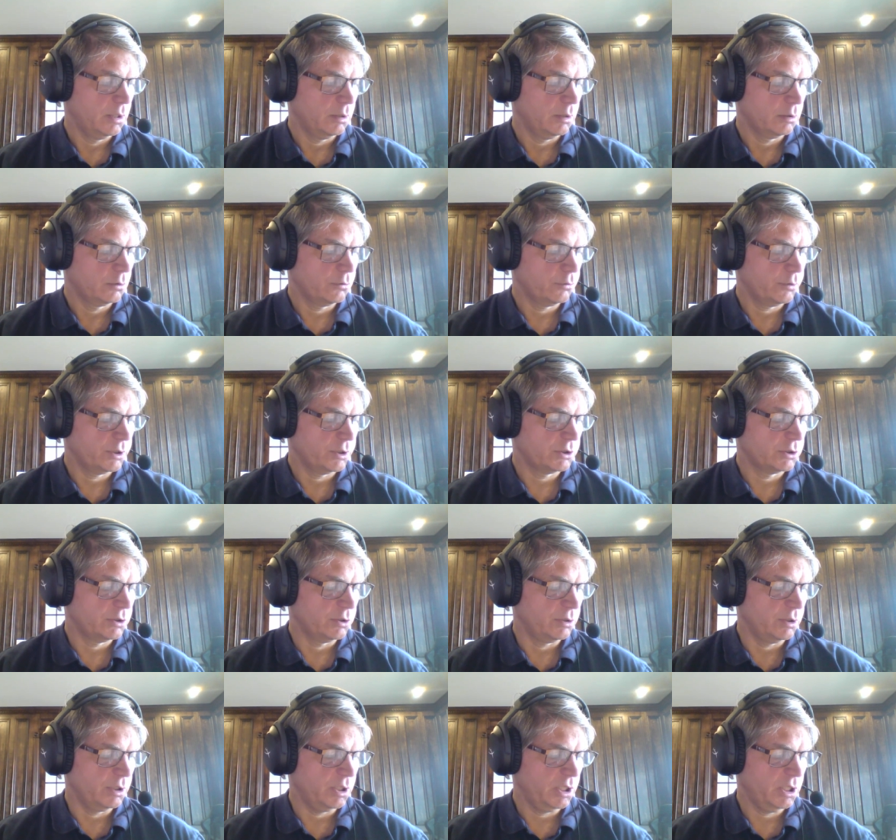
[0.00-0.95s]

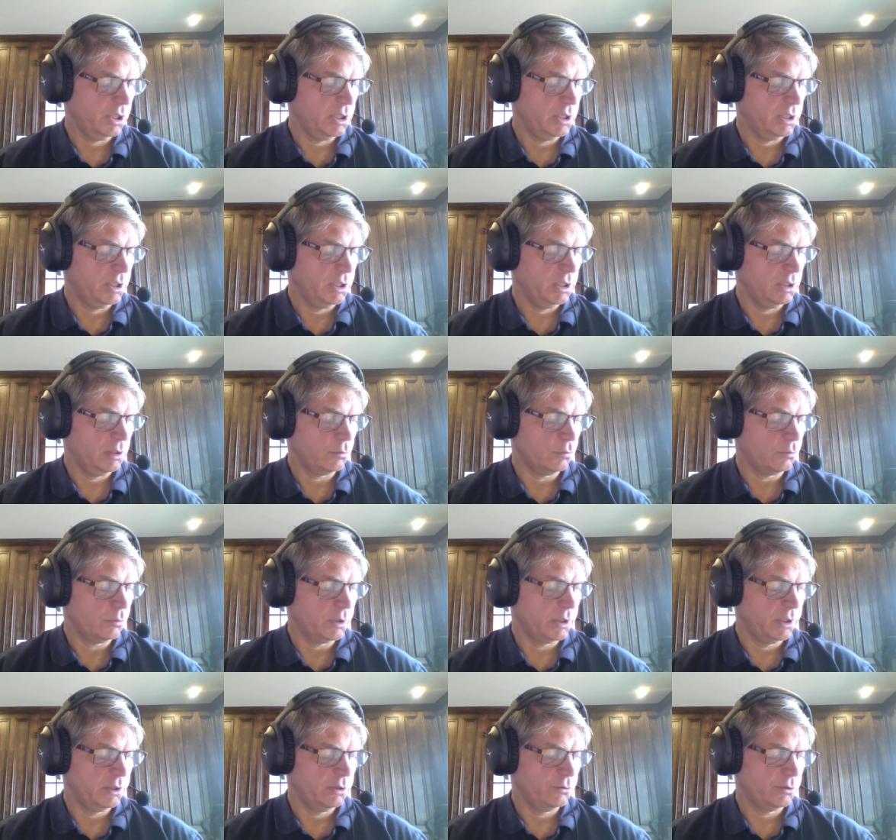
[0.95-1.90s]
Question 80,
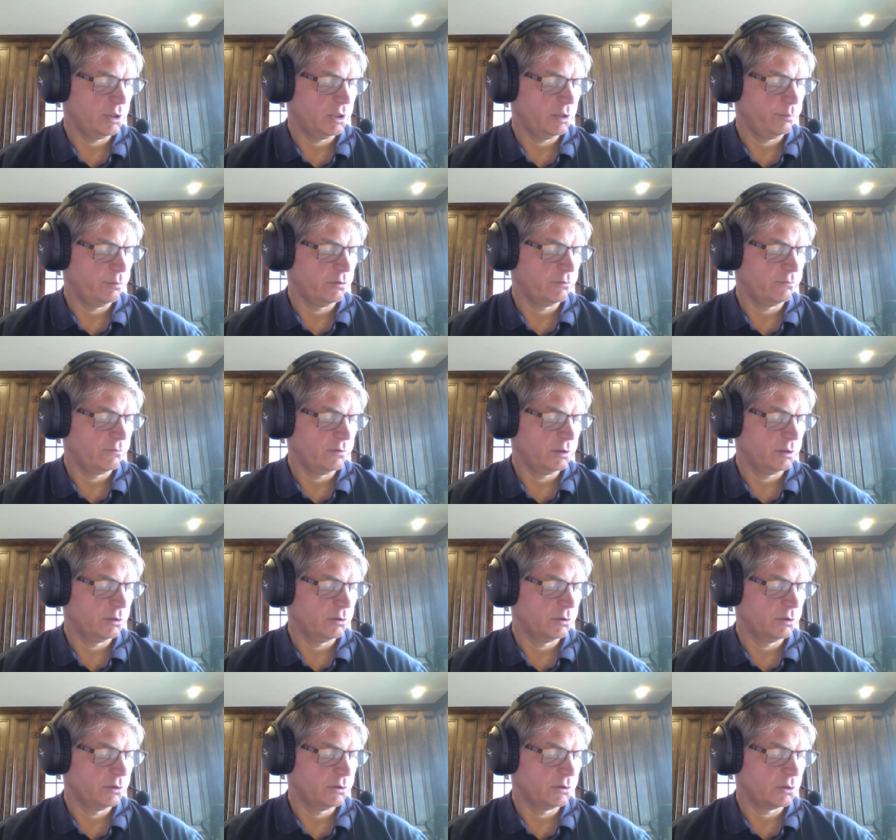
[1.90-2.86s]
why do you keep your
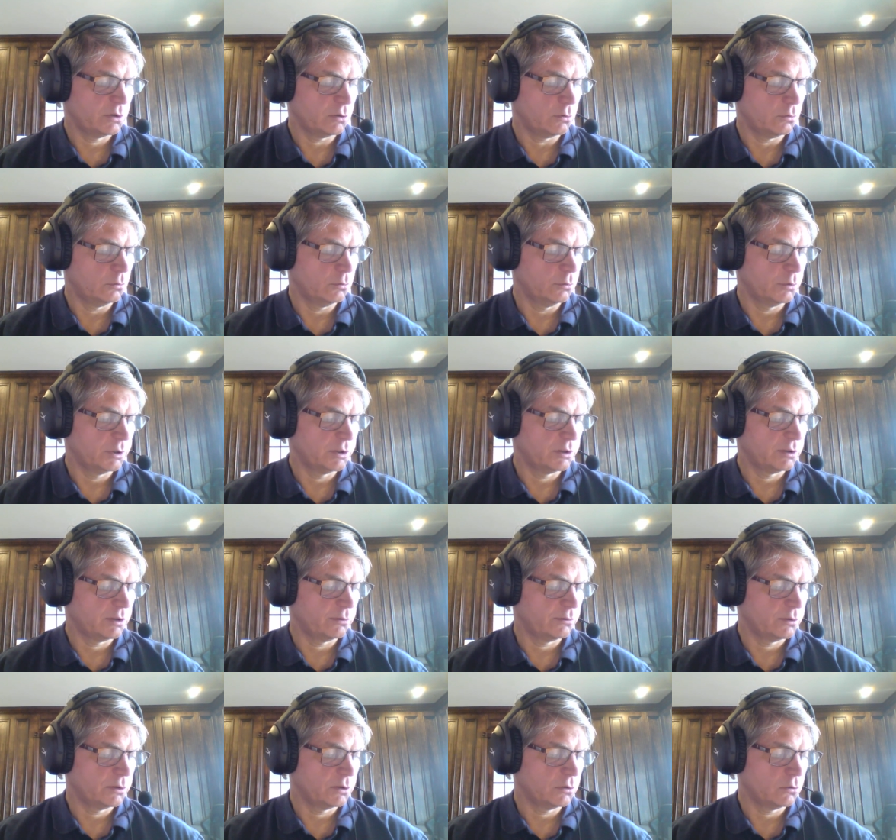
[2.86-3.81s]
fingers or
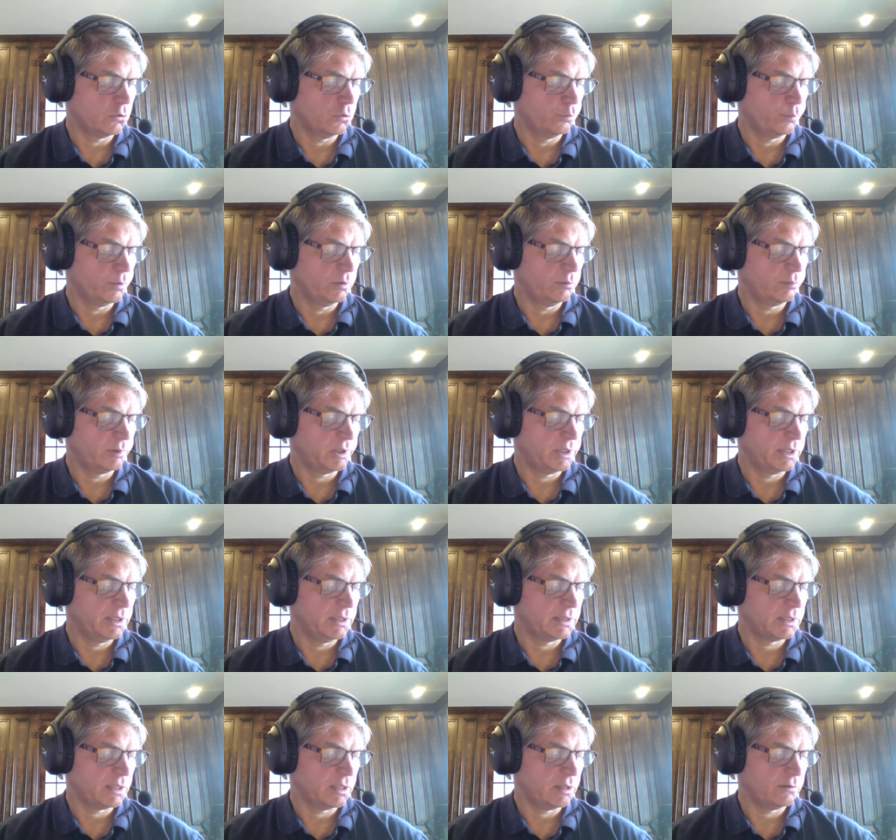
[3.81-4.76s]
stethoscope in
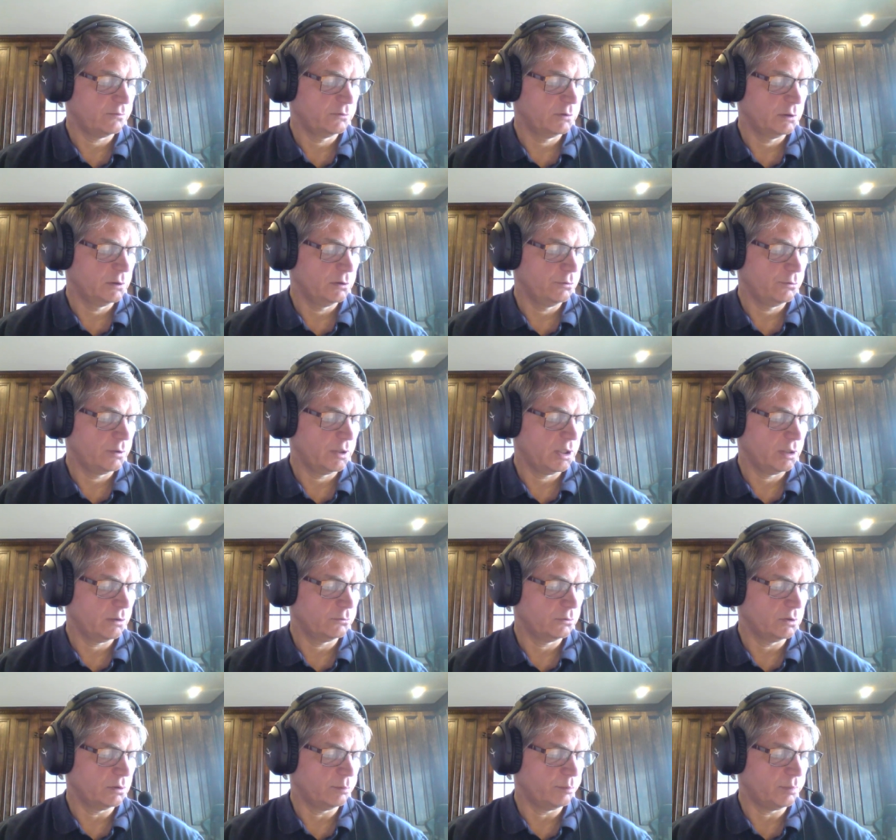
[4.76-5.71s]
place after you
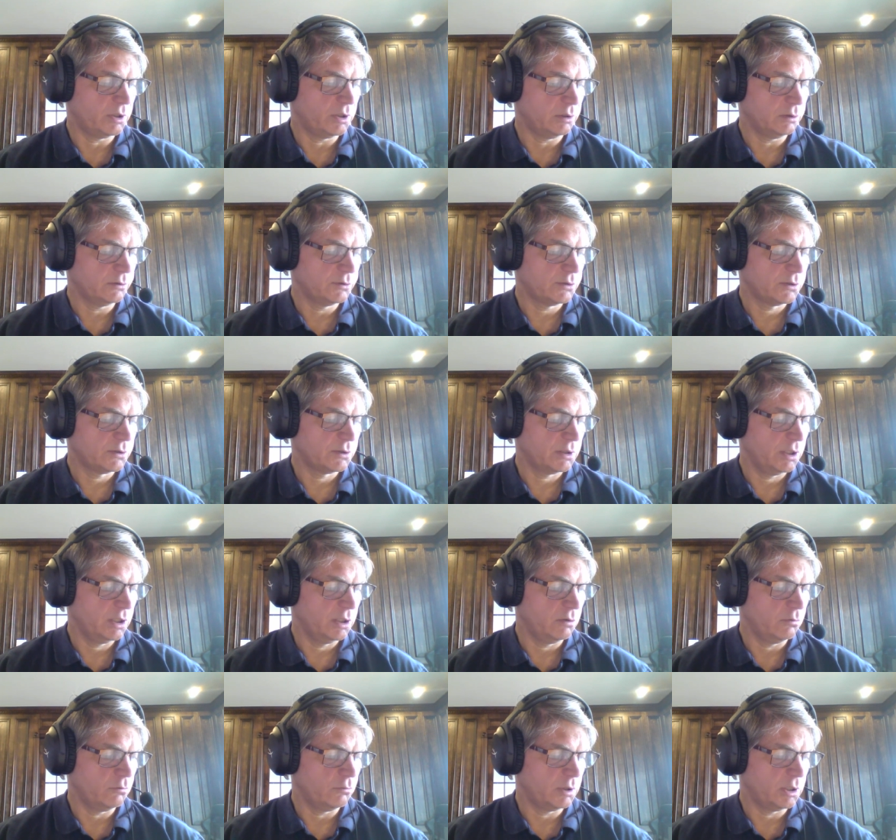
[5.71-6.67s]
count the pulse
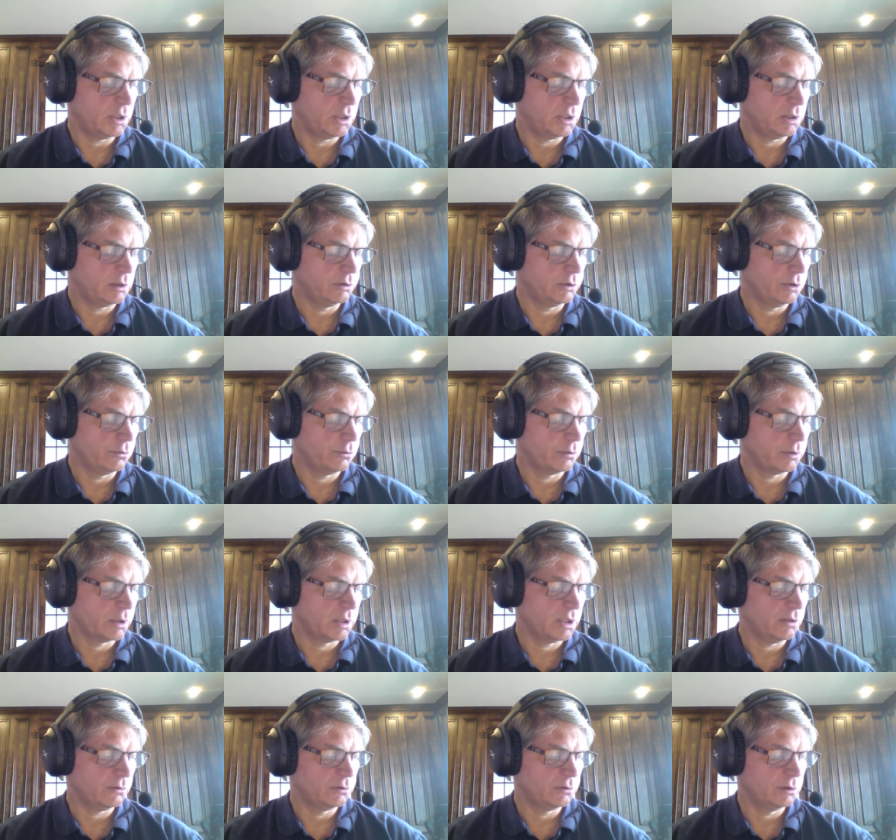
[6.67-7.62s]
and while you're
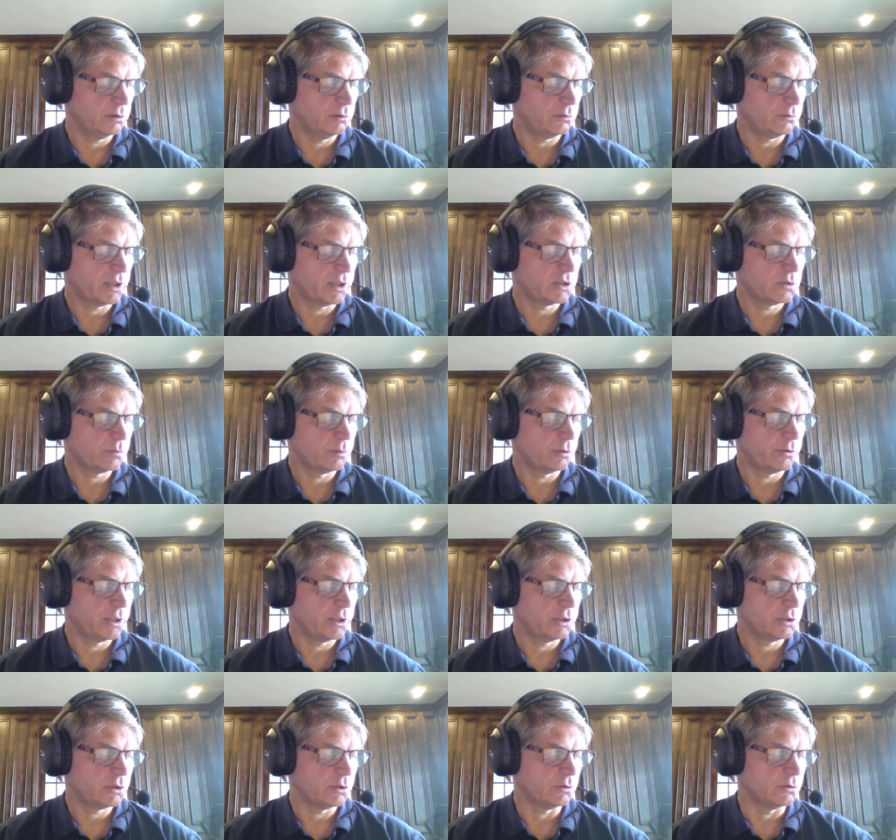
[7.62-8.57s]
counting the
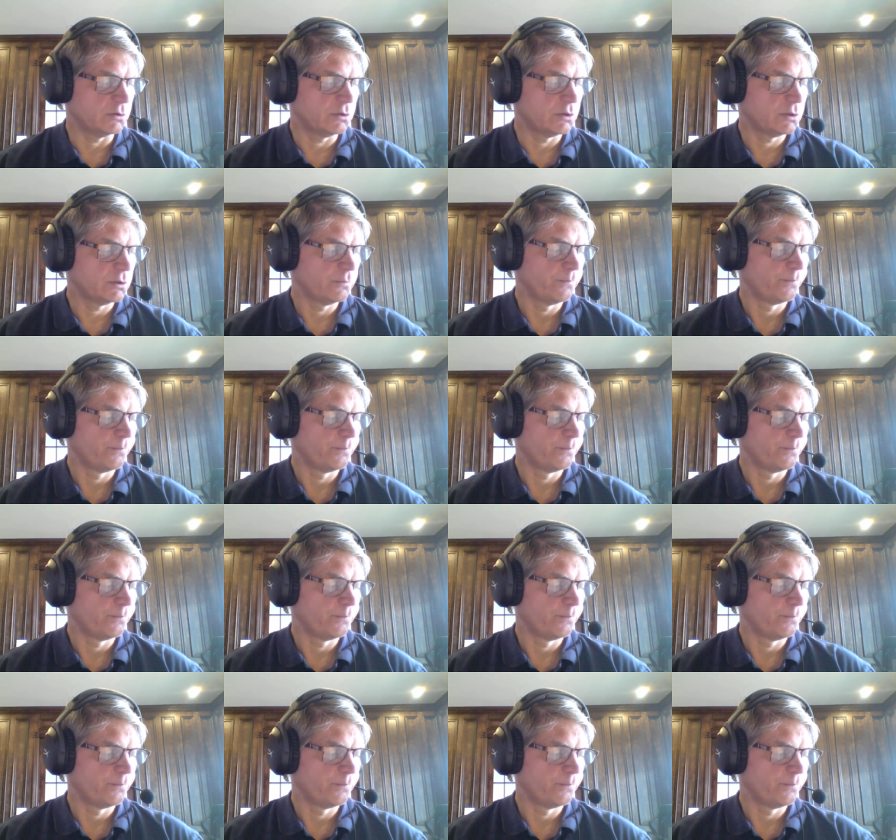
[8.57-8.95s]
respirations?